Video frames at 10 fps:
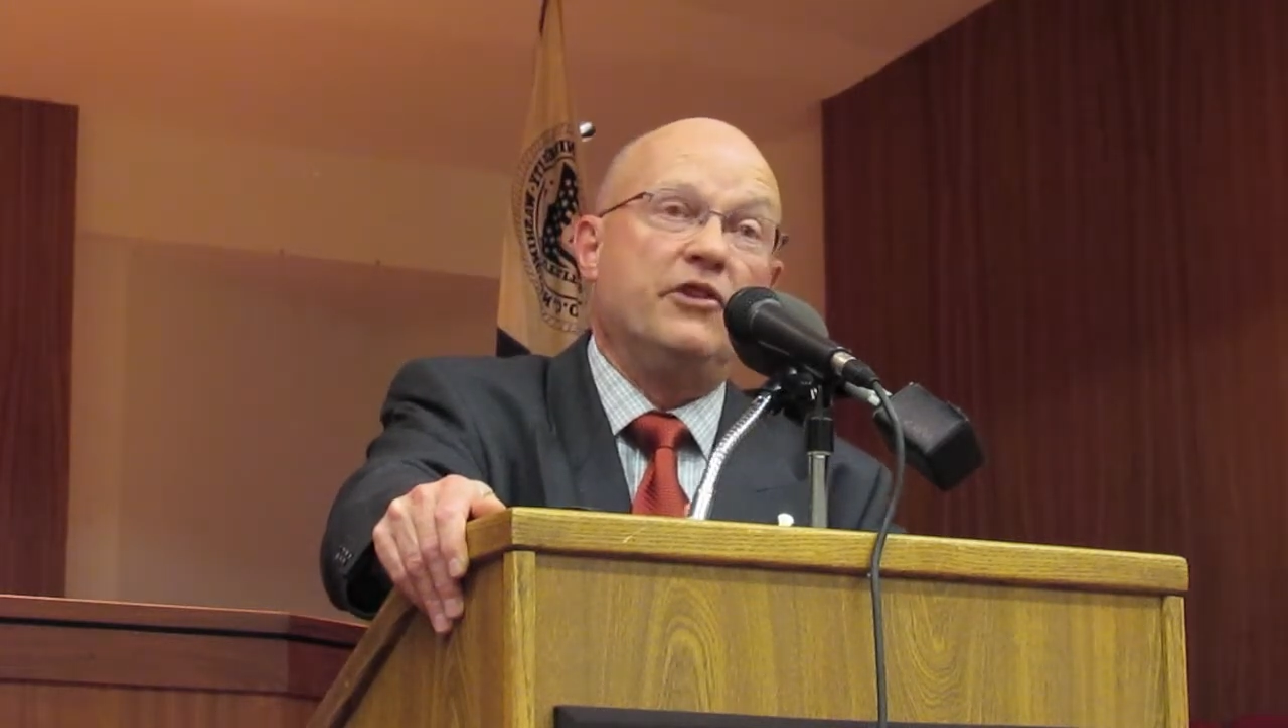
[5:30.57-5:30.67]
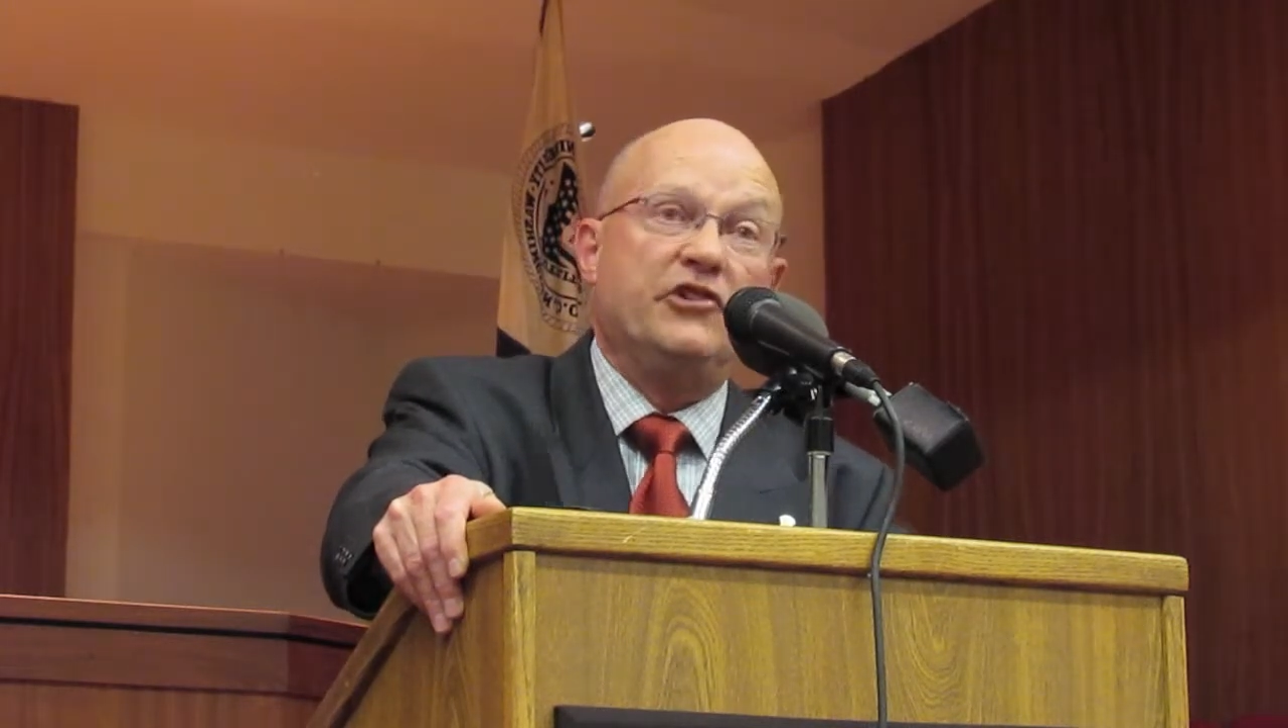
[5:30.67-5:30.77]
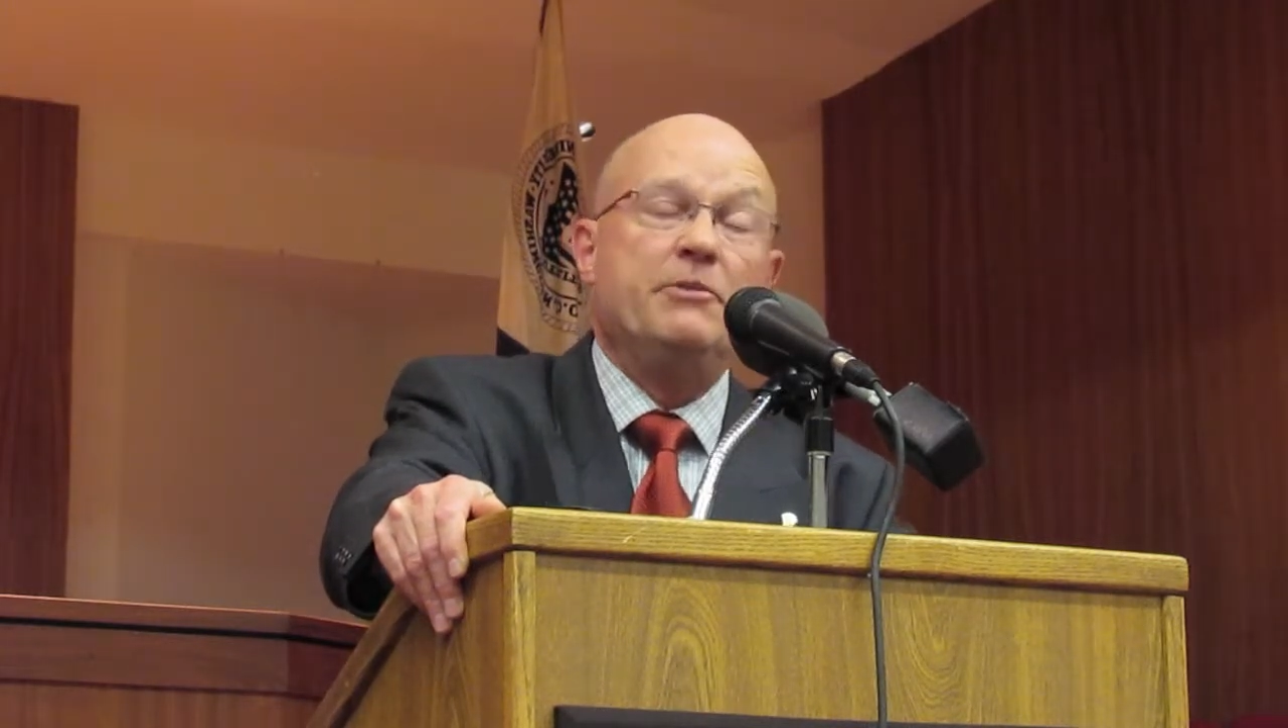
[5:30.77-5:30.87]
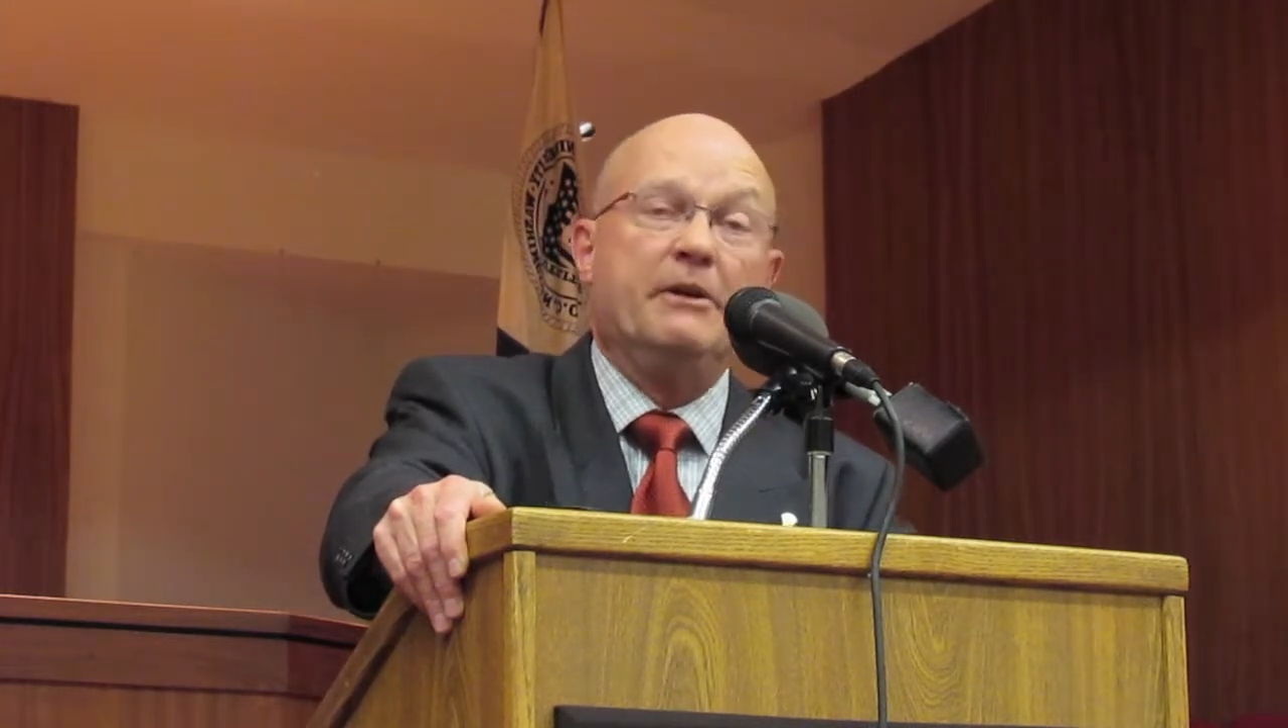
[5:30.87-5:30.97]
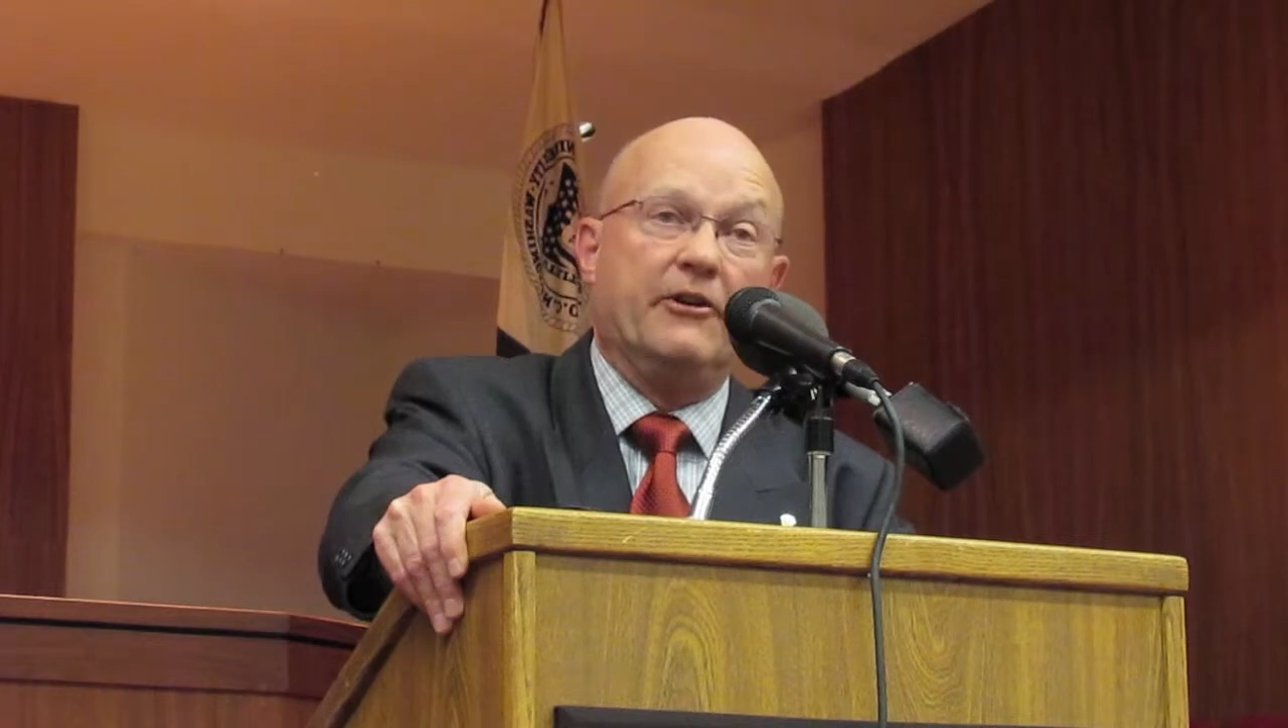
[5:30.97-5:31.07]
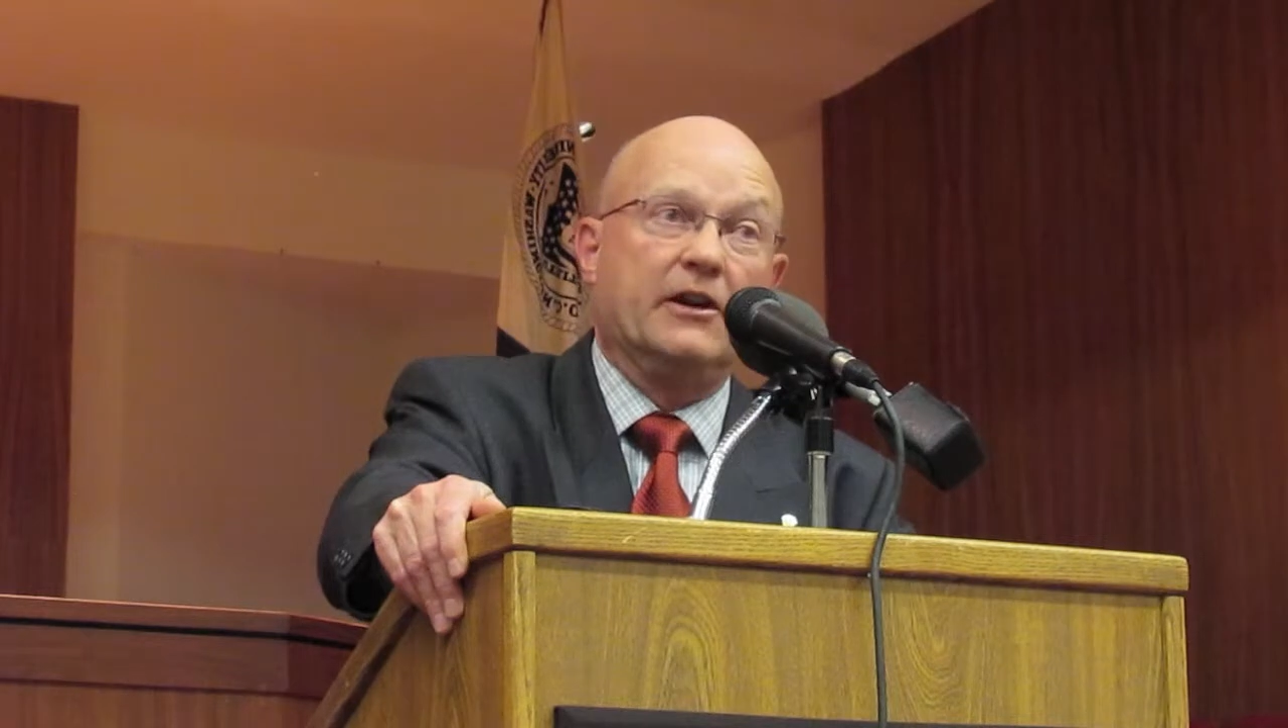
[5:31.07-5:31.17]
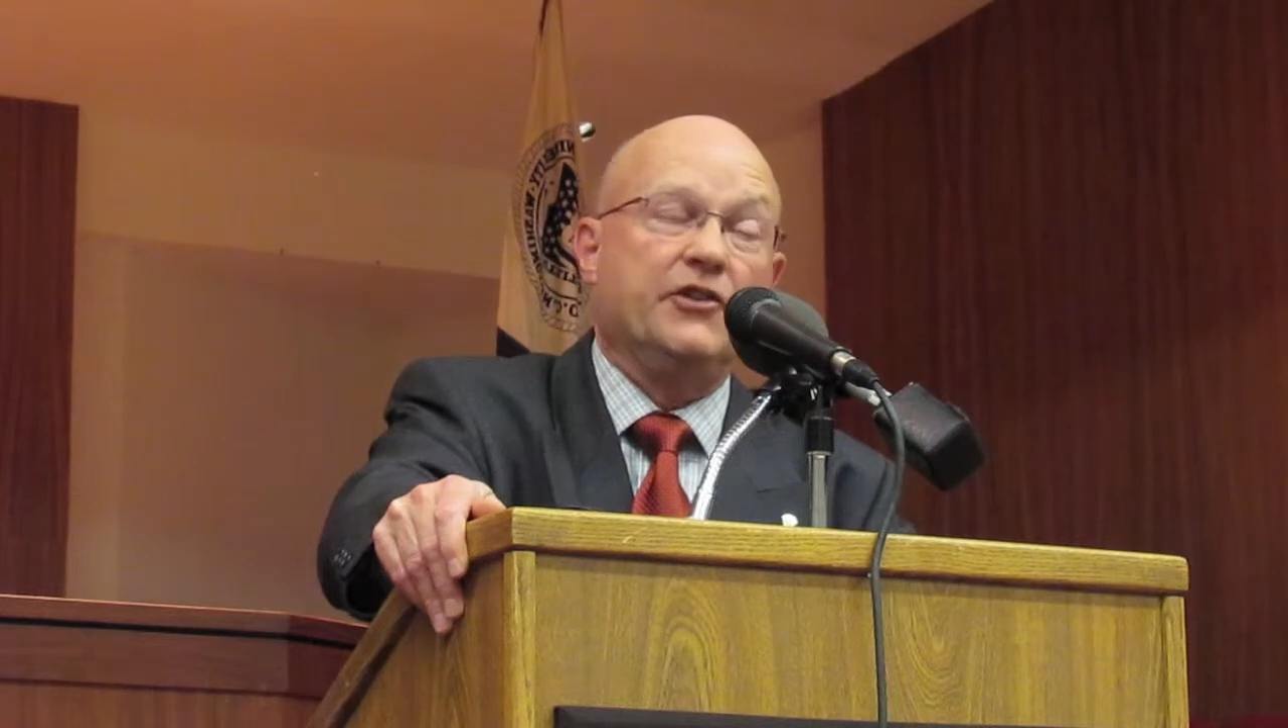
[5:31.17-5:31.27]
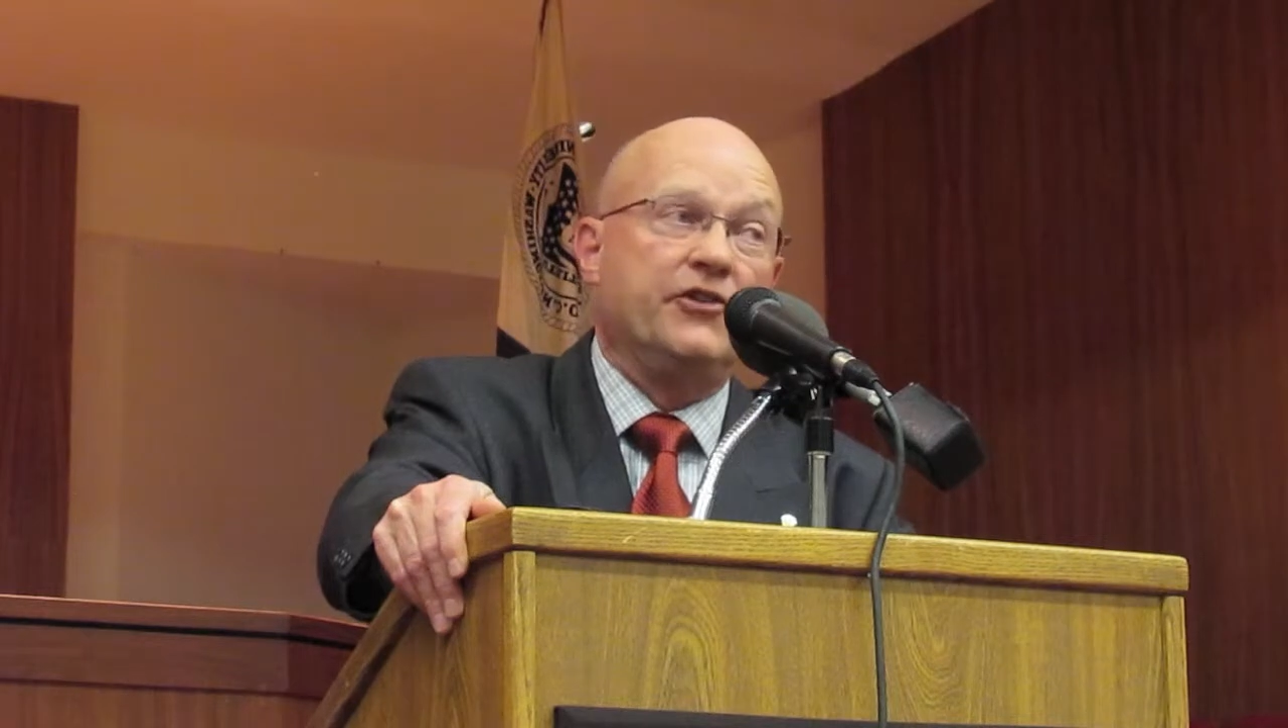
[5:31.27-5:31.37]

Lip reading: this American